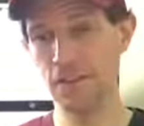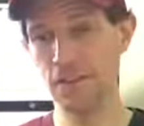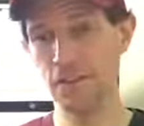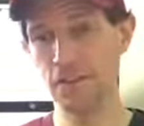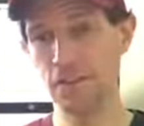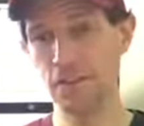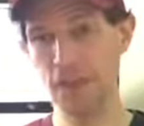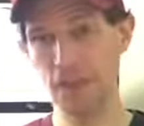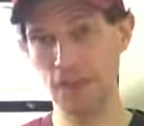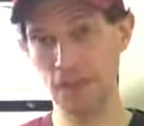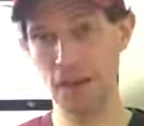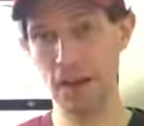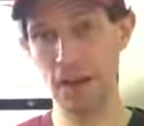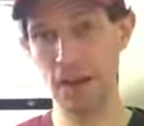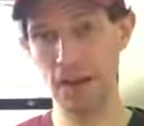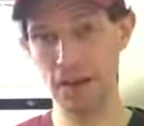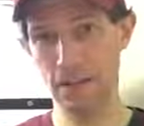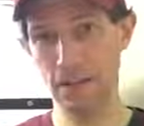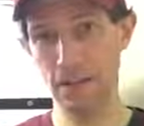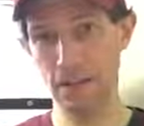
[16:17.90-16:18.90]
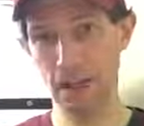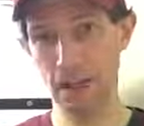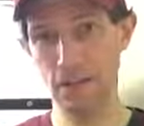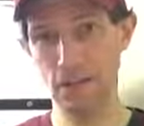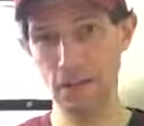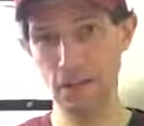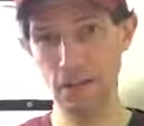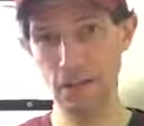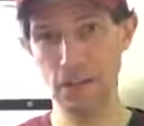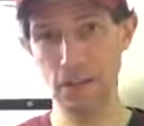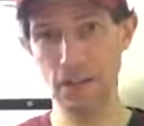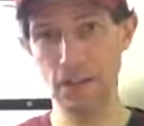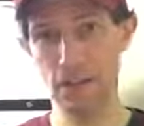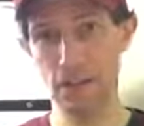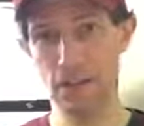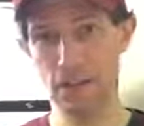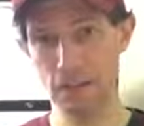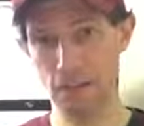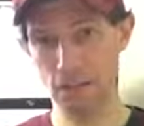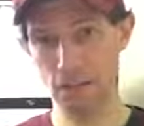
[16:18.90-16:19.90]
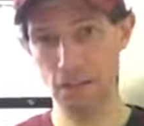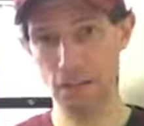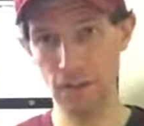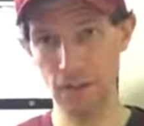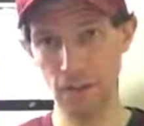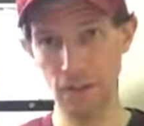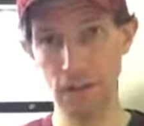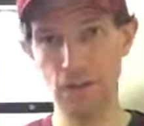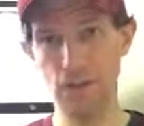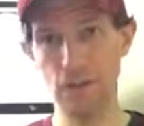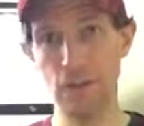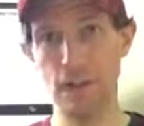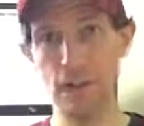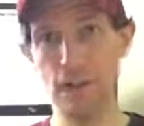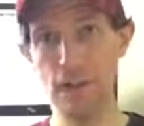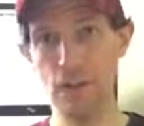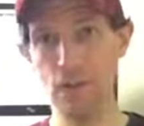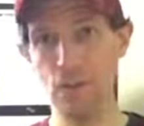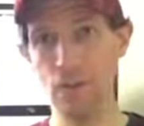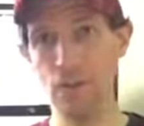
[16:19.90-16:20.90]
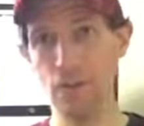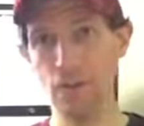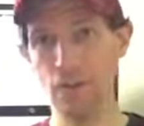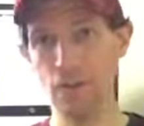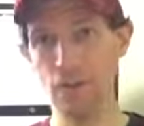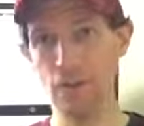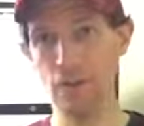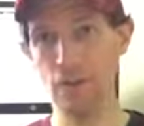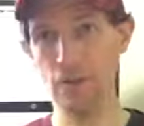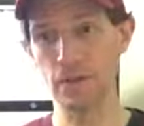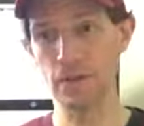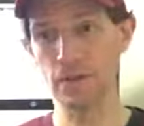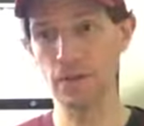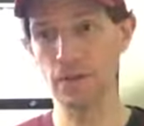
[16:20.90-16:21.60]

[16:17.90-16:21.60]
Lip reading: just by natural selection within a zoonotic world,